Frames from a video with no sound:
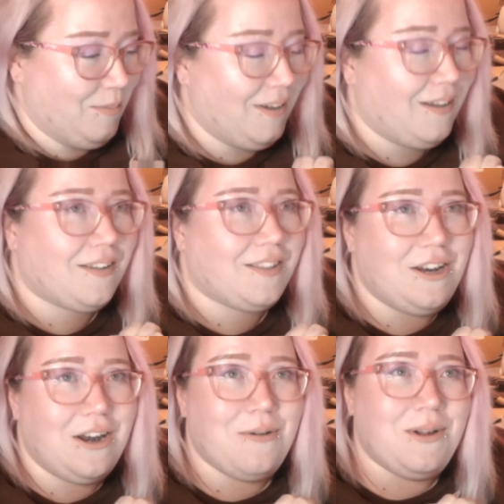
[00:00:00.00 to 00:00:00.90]
Ugh,
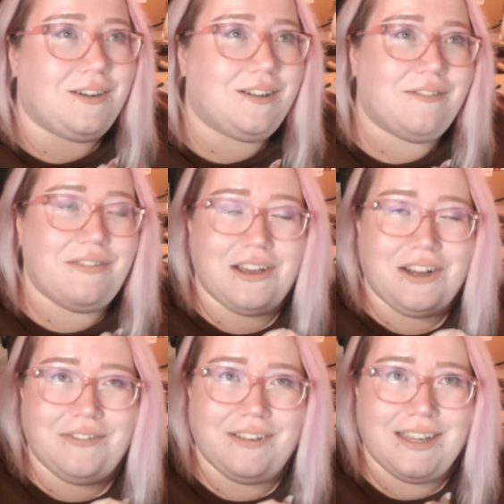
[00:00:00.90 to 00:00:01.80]
the know-it-all of The
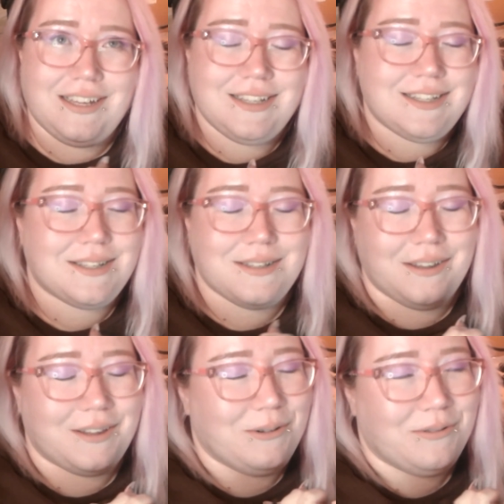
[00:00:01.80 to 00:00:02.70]
Office.
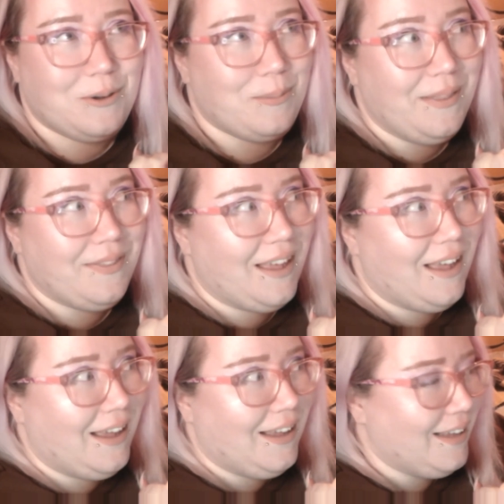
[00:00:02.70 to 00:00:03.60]
I think we've all been
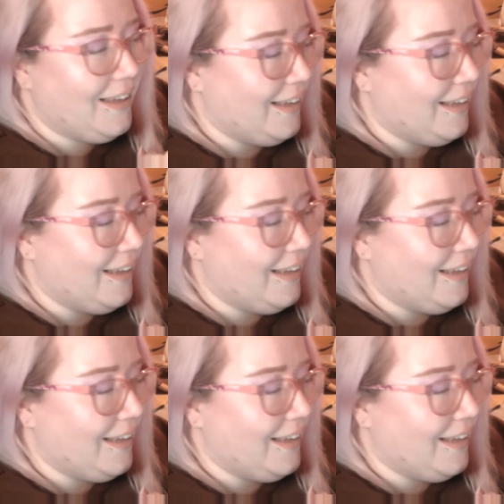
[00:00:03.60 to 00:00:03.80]
there.